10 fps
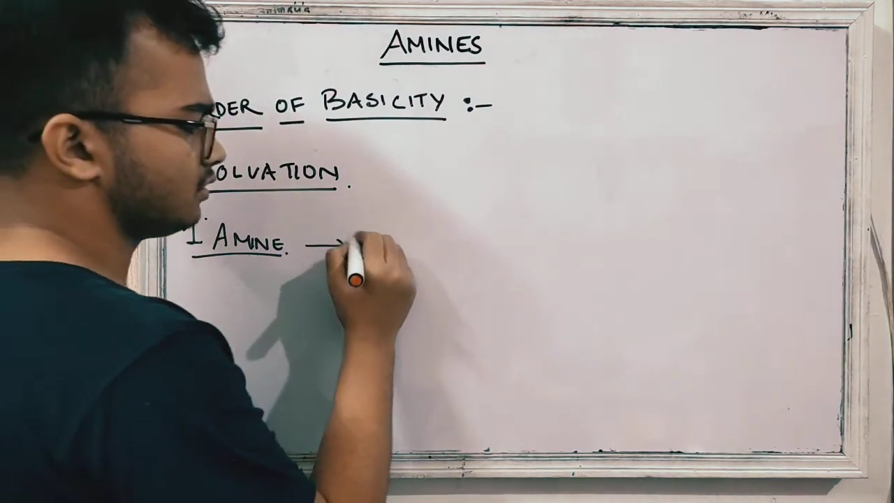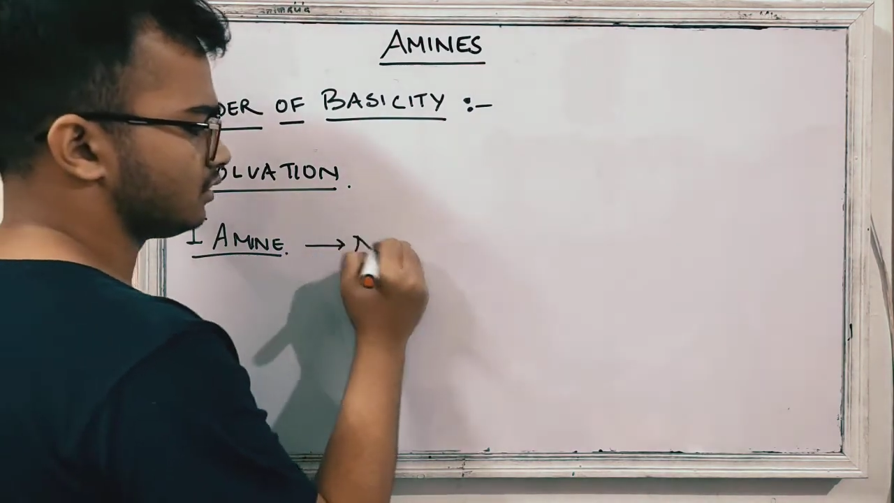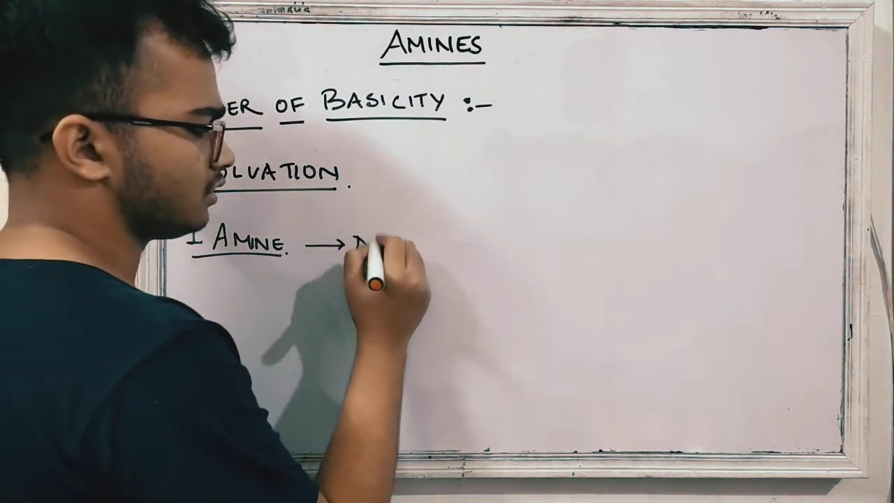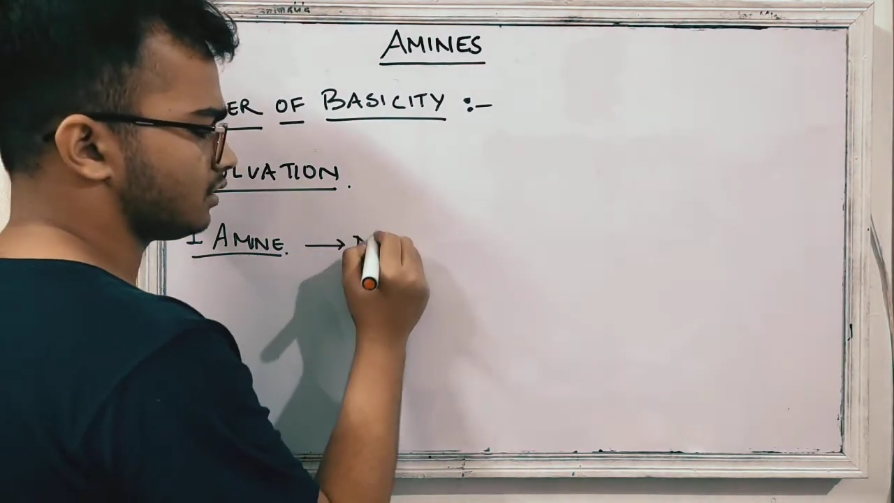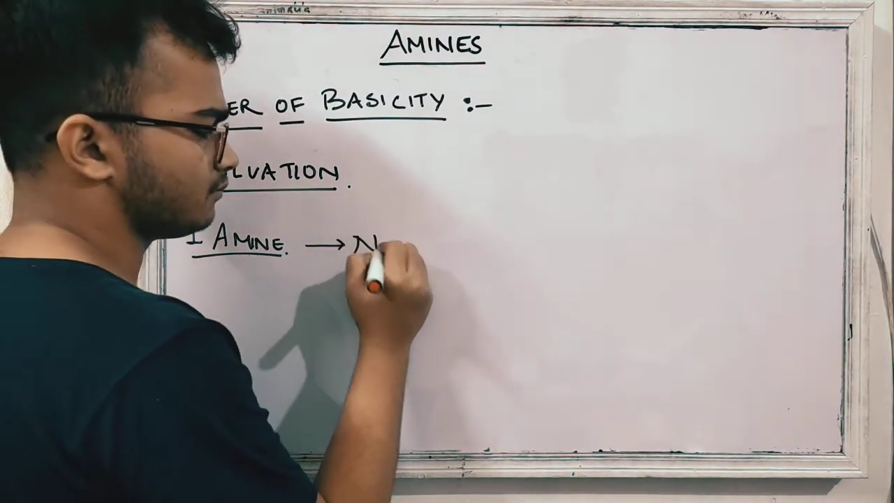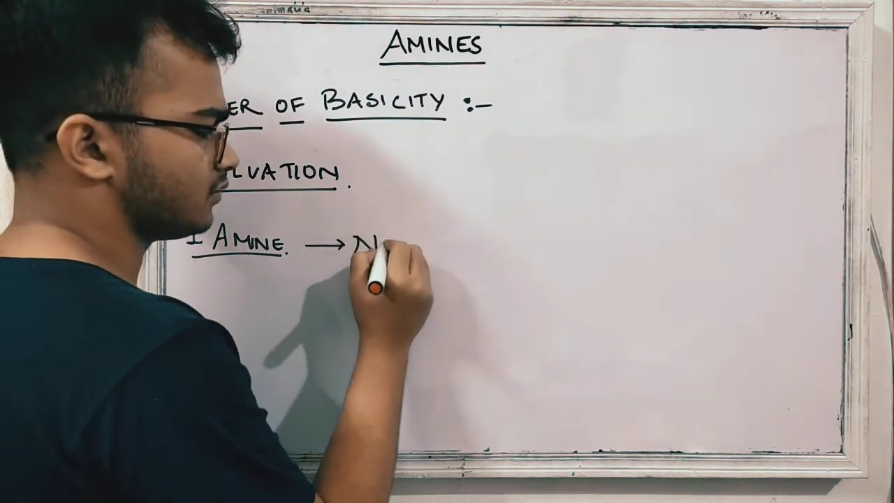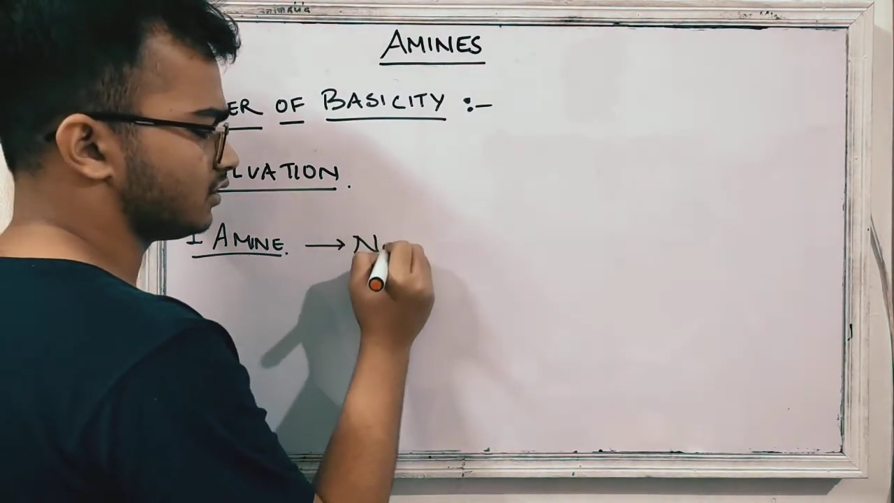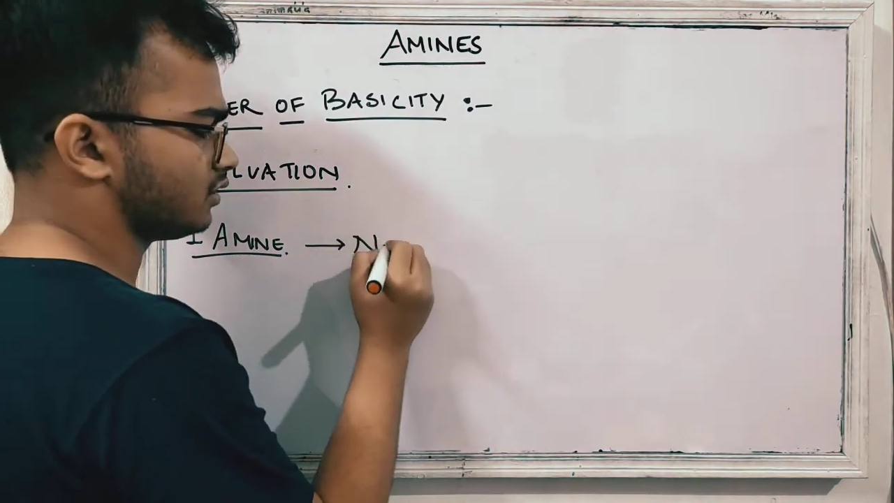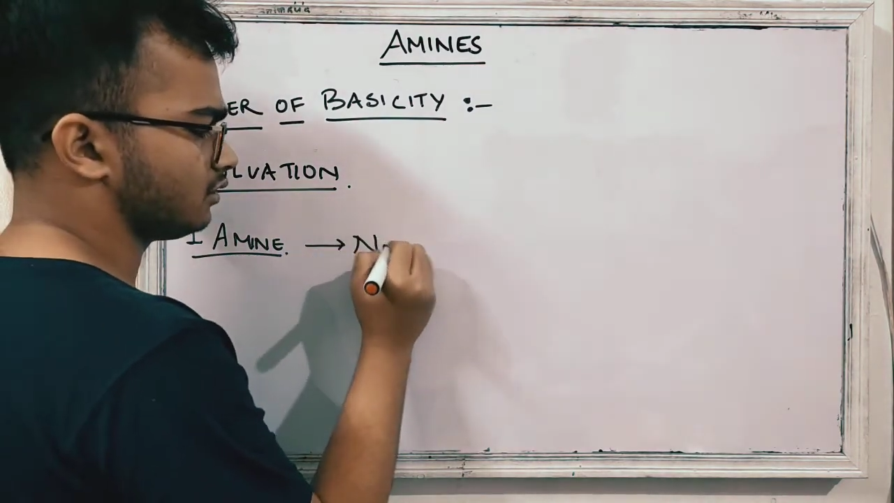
number